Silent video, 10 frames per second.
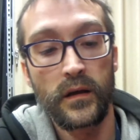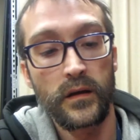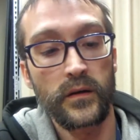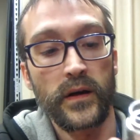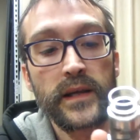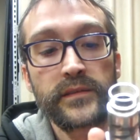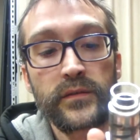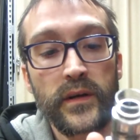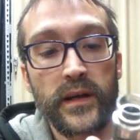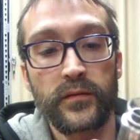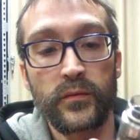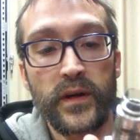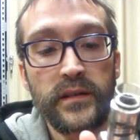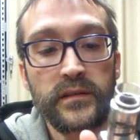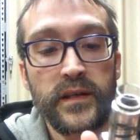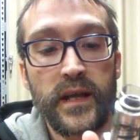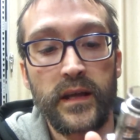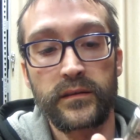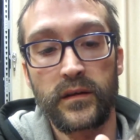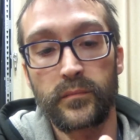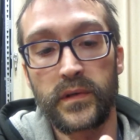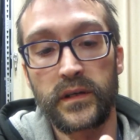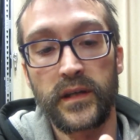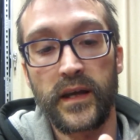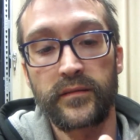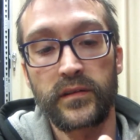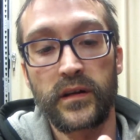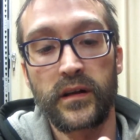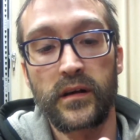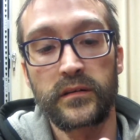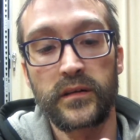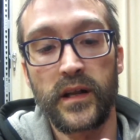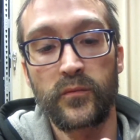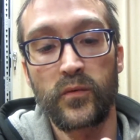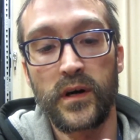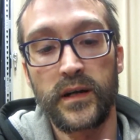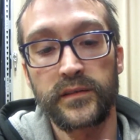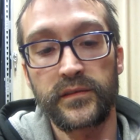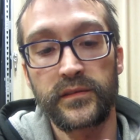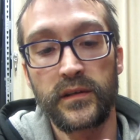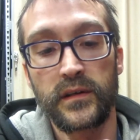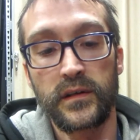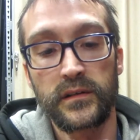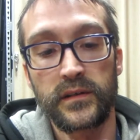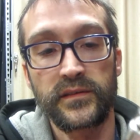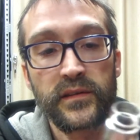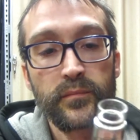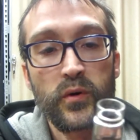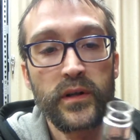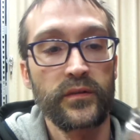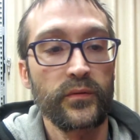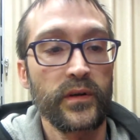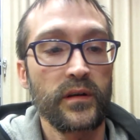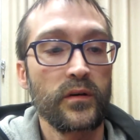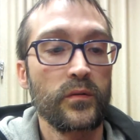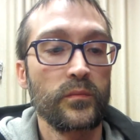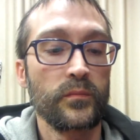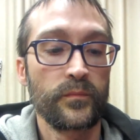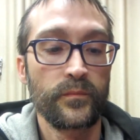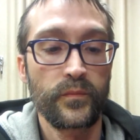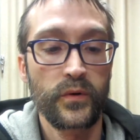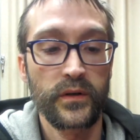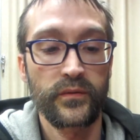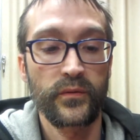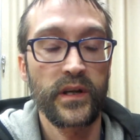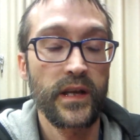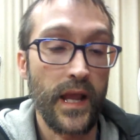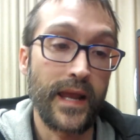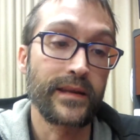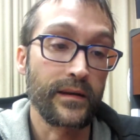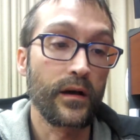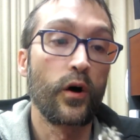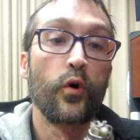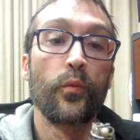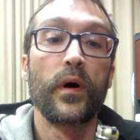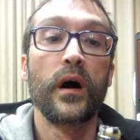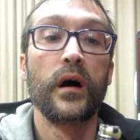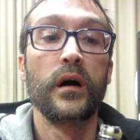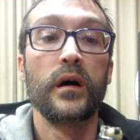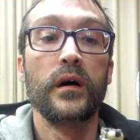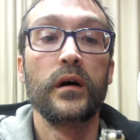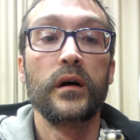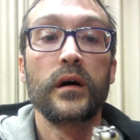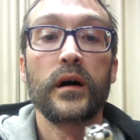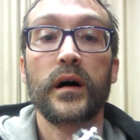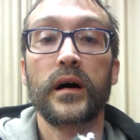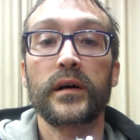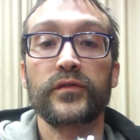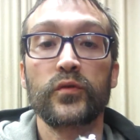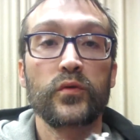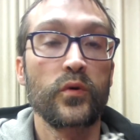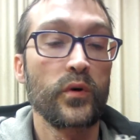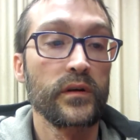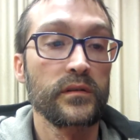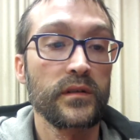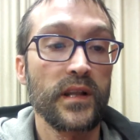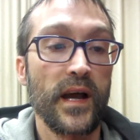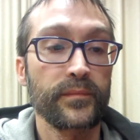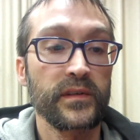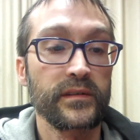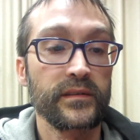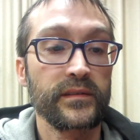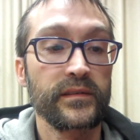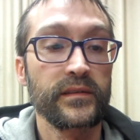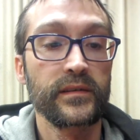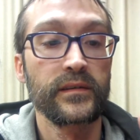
Alright, so I have a regular Canthal build. I have it at 108 watts. This is a 0.38 ohm dual coil Claptons.